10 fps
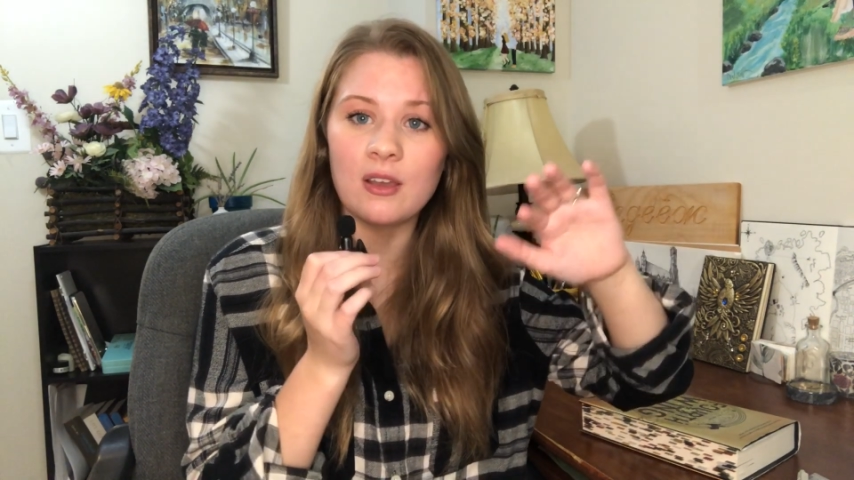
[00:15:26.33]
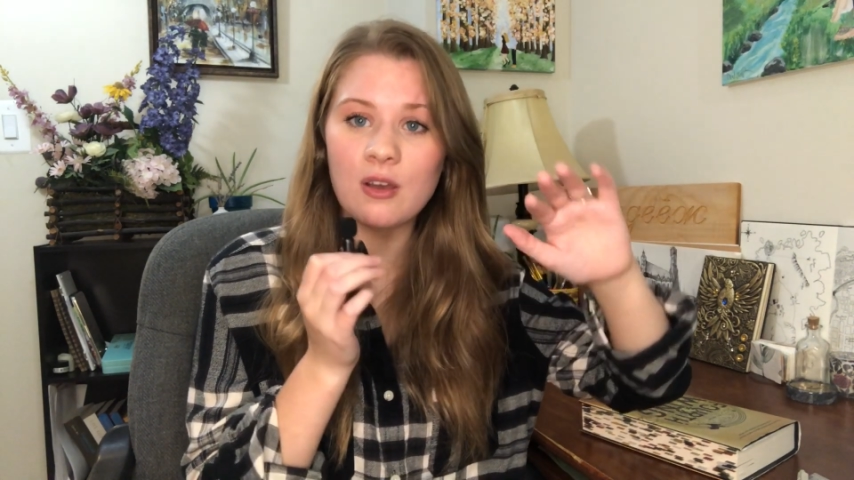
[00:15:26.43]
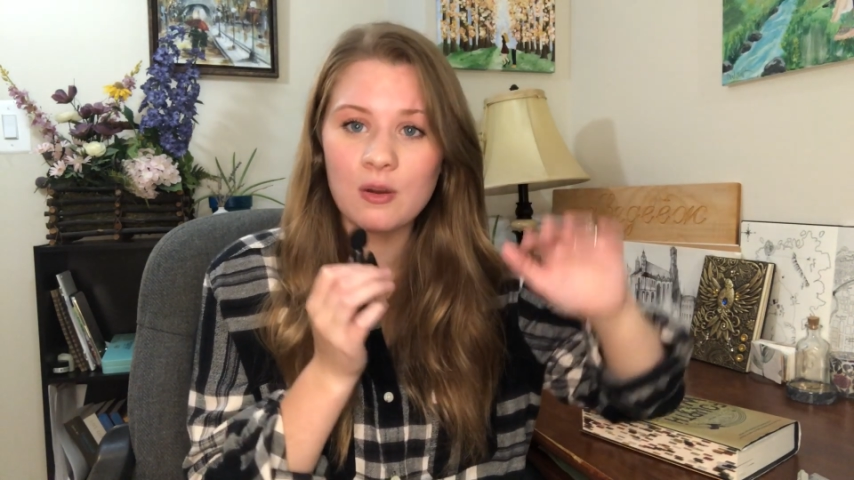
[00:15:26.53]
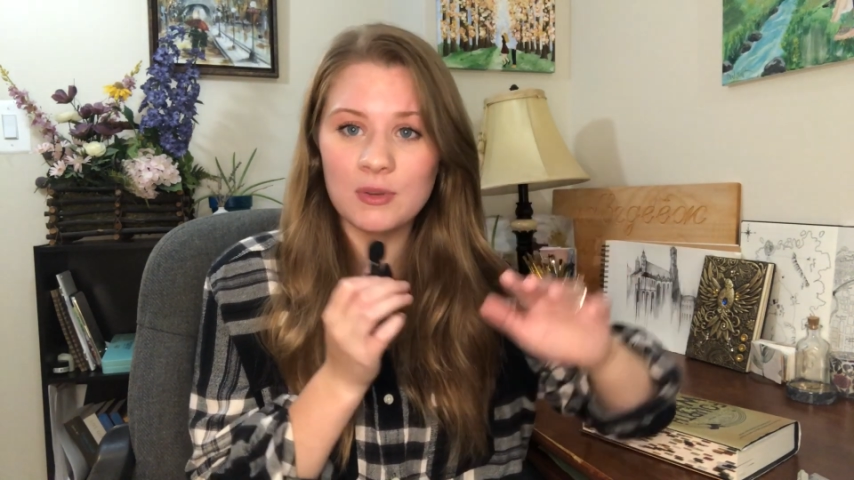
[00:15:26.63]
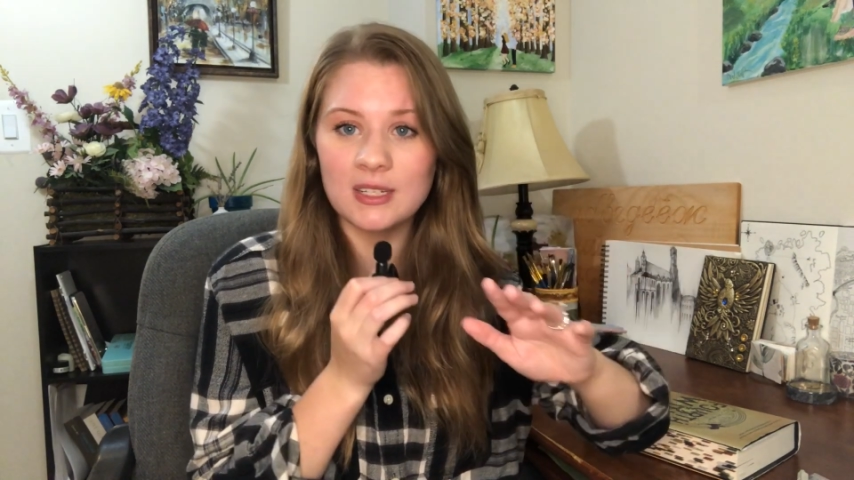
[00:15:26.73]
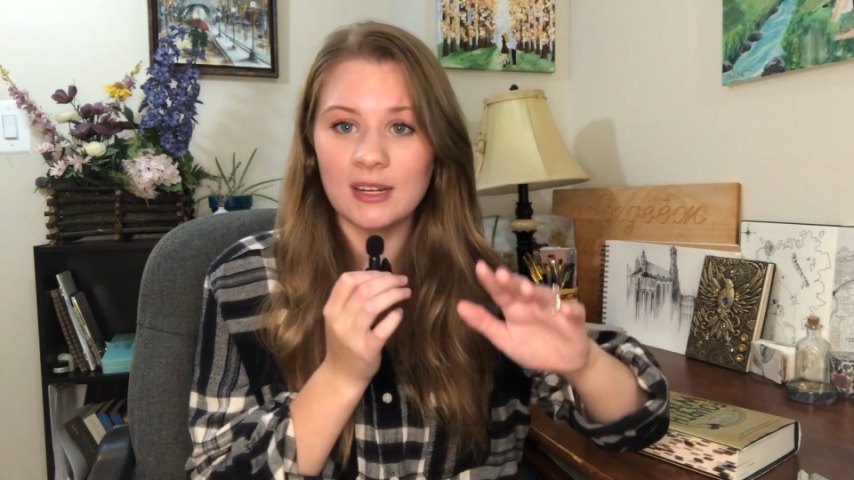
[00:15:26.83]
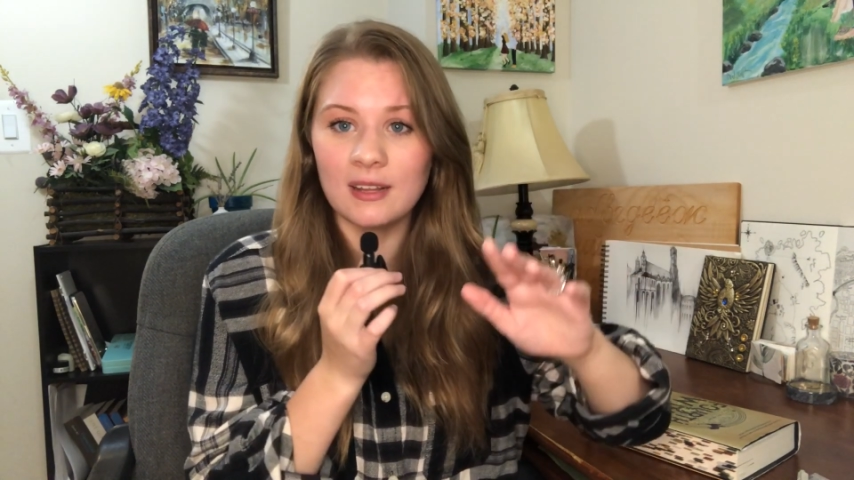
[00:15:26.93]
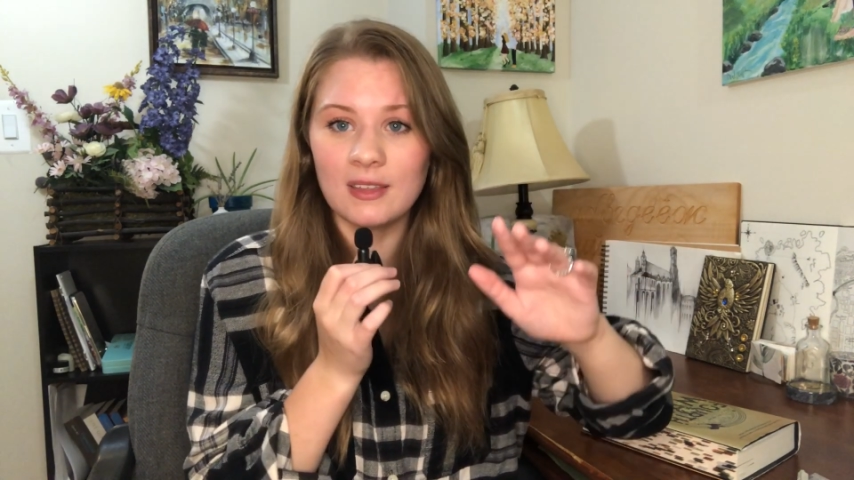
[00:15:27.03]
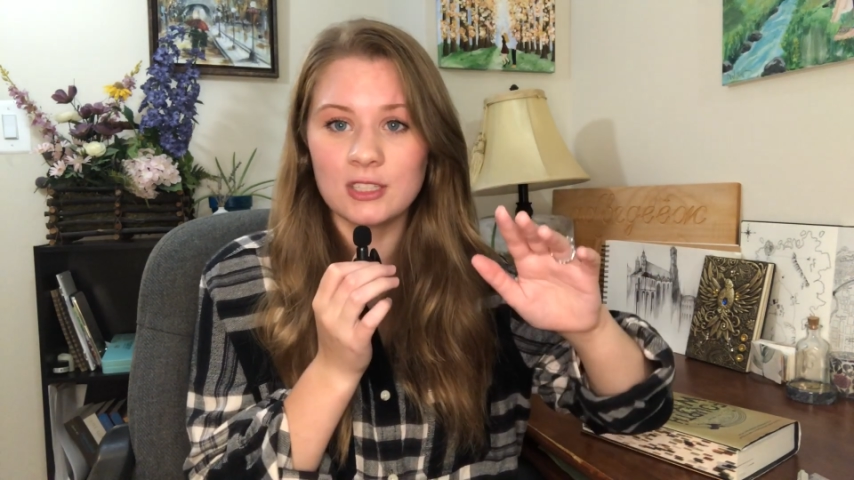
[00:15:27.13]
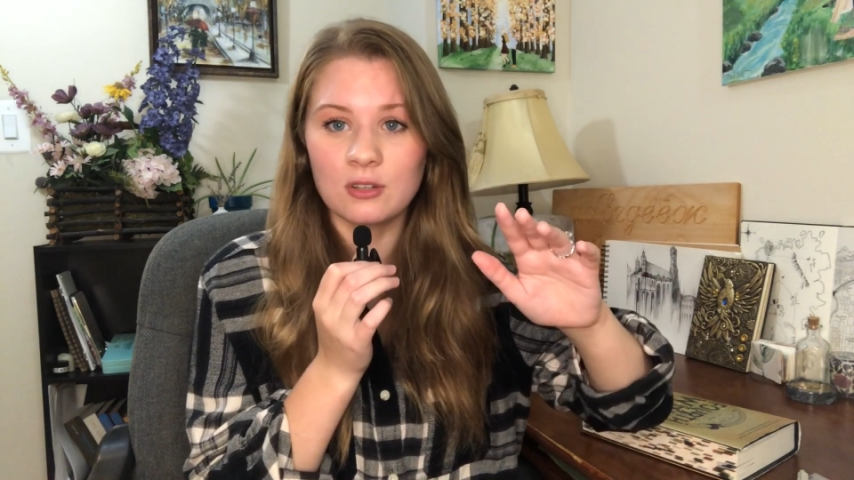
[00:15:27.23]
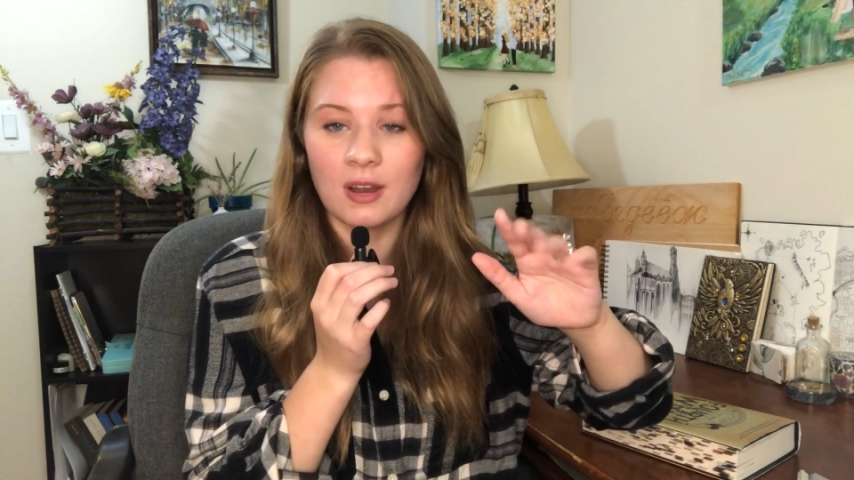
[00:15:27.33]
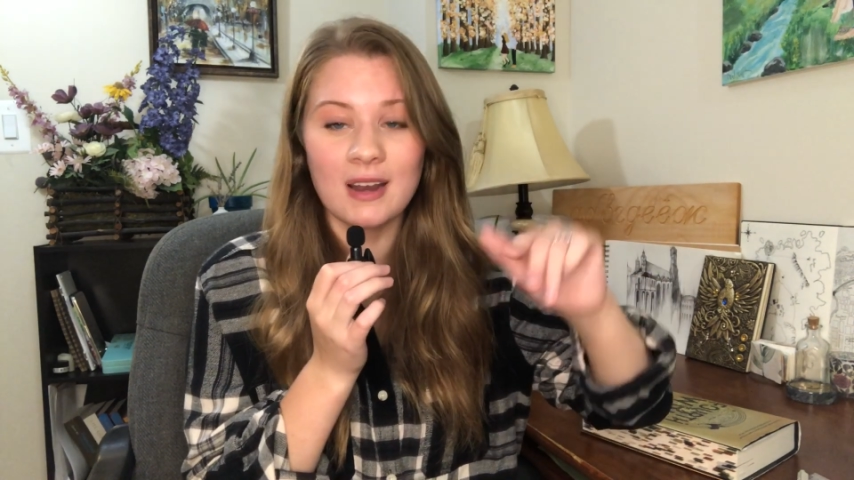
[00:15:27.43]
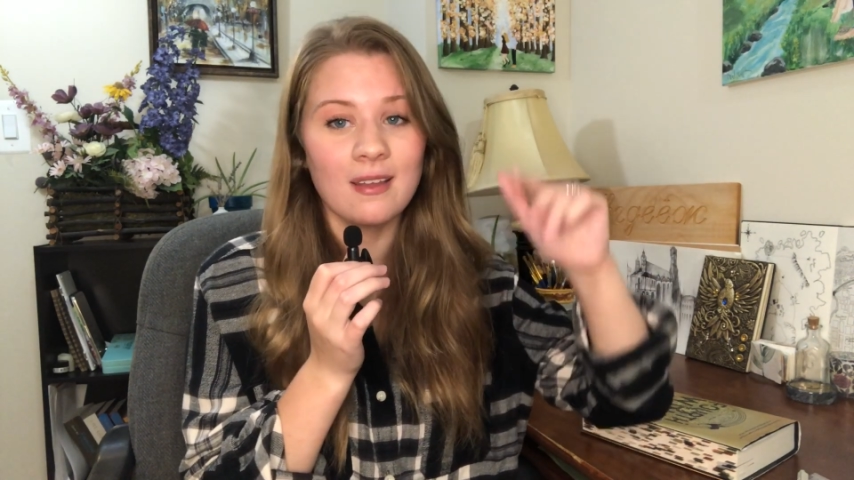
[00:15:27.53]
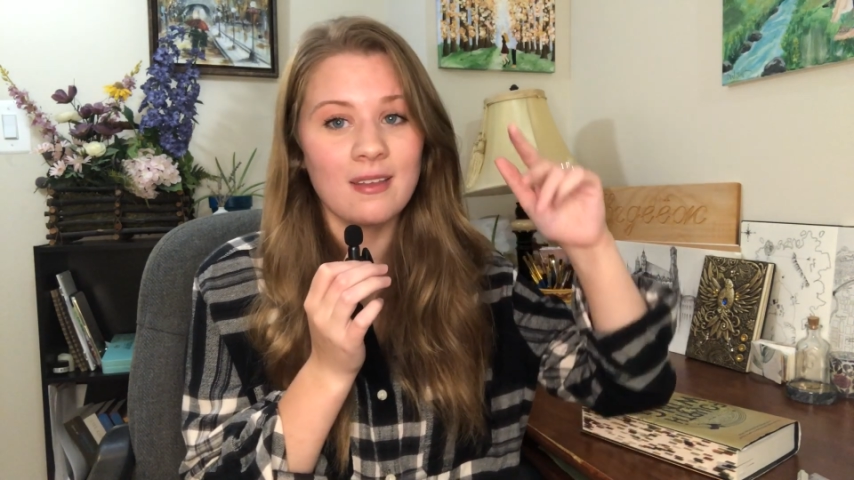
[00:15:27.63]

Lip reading: oh, we did it. That's great.